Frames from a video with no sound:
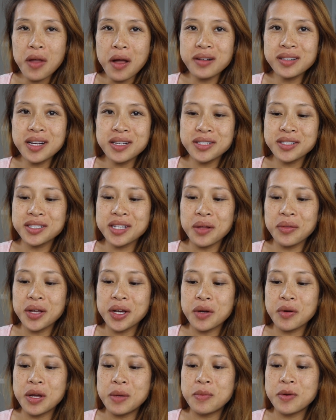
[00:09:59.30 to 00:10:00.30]
not to sound
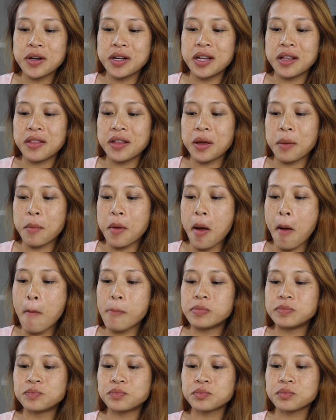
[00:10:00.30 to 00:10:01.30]
like creepy or anything, but
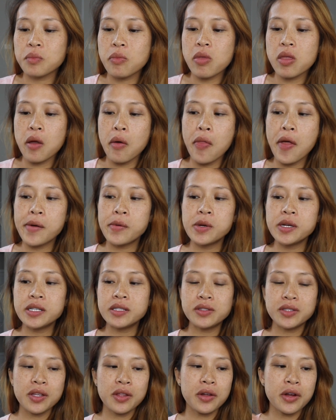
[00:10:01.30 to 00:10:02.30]
like we
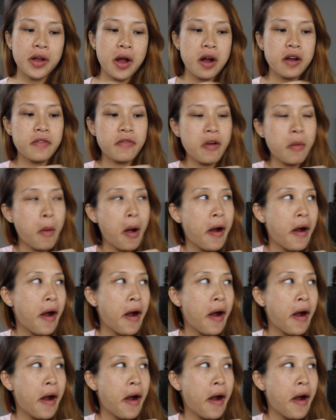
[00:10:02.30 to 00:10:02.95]
can see their yard from our